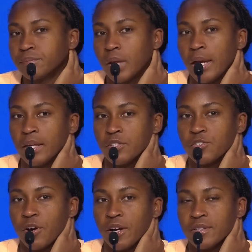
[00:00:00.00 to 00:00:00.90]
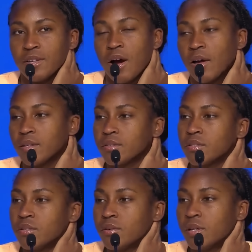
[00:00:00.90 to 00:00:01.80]
I guess, try not to
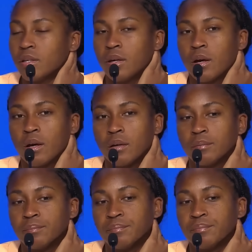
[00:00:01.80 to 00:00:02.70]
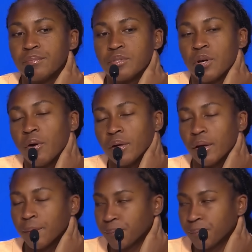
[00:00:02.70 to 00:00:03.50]
do it. So yeah.